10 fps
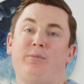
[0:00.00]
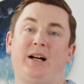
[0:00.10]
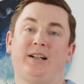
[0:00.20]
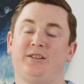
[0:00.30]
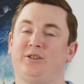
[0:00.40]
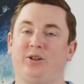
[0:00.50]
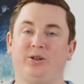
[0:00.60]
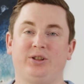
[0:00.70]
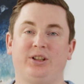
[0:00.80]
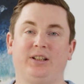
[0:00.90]
back and
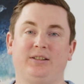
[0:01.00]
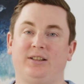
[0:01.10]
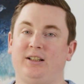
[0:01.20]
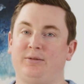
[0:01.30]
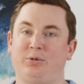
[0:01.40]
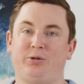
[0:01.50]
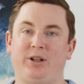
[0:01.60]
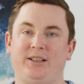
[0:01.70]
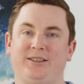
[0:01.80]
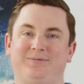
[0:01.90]
sauce it and we're
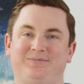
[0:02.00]
ready.